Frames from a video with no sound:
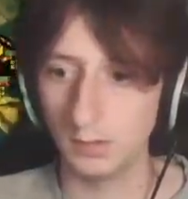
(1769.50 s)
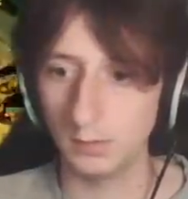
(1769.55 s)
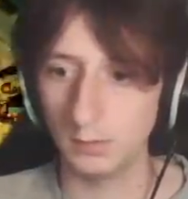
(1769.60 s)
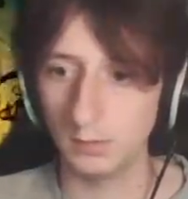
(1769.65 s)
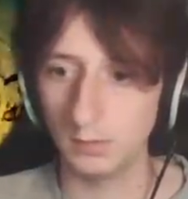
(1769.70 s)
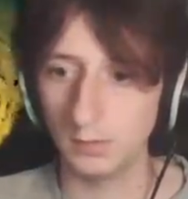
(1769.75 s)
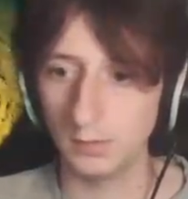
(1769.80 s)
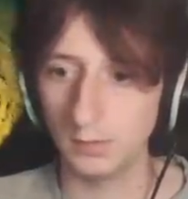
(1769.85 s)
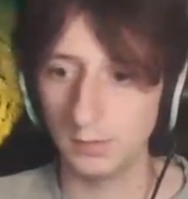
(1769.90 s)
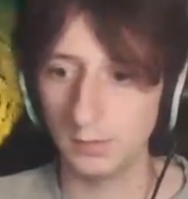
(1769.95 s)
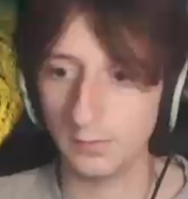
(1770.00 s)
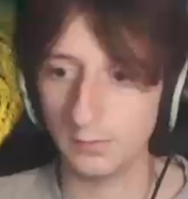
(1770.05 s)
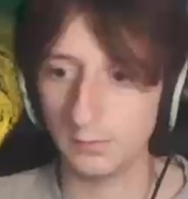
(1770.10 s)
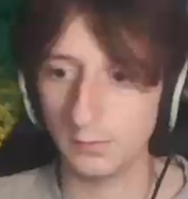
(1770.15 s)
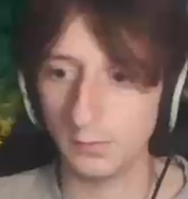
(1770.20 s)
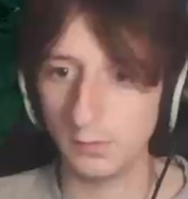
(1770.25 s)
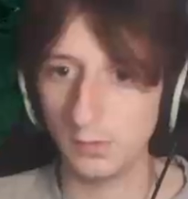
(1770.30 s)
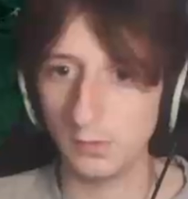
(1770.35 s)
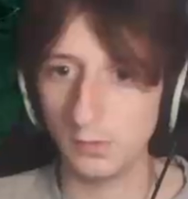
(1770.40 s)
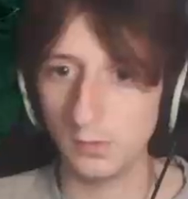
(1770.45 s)
We're going to
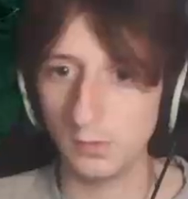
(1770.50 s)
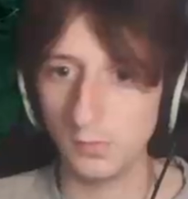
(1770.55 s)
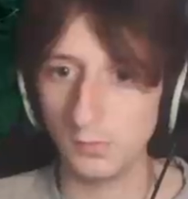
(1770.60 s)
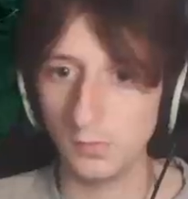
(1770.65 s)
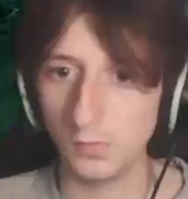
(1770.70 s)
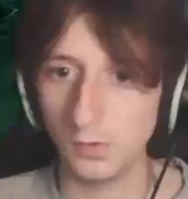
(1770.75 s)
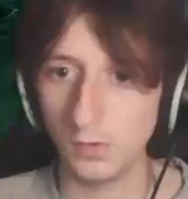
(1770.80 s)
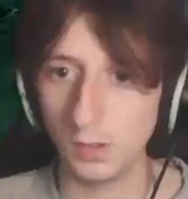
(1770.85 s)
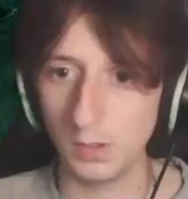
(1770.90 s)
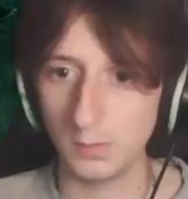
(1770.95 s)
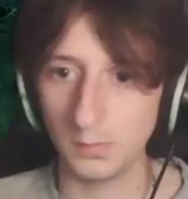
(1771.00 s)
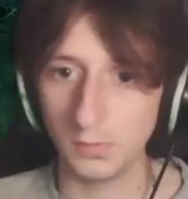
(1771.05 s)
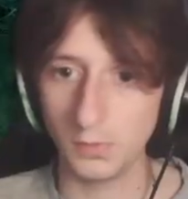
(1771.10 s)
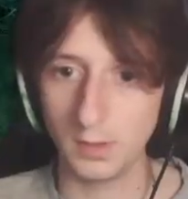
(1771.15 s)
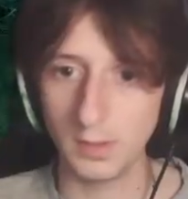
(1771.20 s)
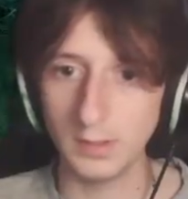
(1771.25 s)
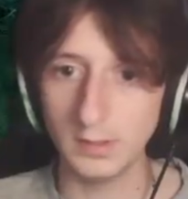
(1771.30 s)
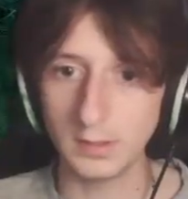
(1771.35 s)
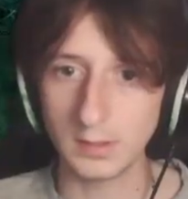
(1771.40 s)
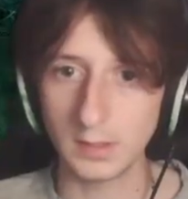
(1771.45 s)
throw more
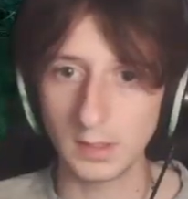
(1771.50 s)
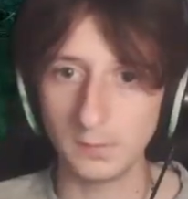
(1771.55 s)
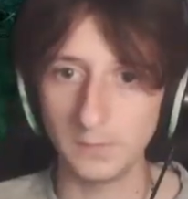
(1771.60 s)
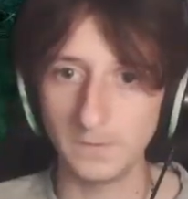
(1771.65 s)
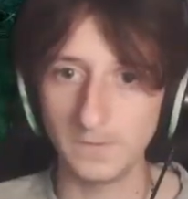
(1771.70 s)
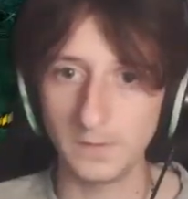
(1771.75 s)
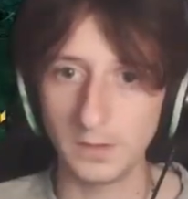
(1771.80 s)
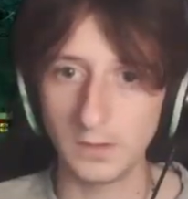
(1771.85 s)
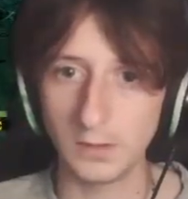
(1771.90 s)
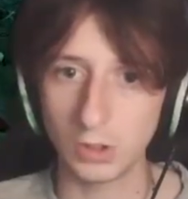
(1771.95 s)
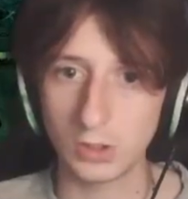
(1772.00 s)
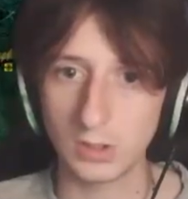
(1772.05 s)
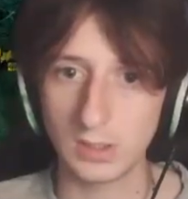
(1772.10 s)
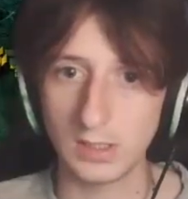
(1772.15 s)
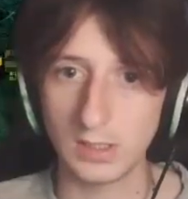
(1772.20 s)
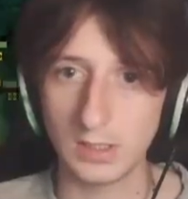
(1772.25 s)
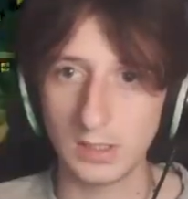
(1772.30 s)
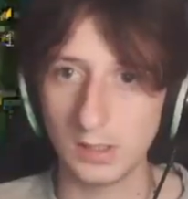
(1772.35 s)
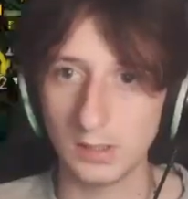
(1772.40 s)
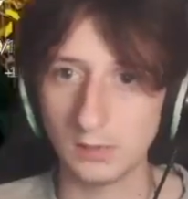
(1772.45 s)
upgrades and finish tier